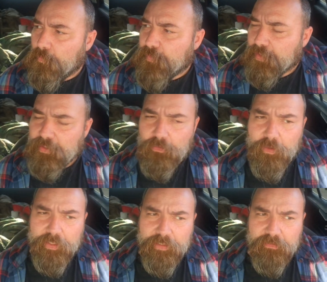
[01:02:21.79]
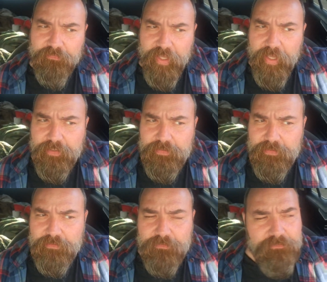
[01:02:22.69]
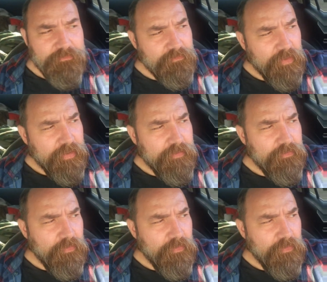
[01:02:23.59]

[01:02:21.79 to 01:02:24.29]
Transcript: didn't want to get the vax, right?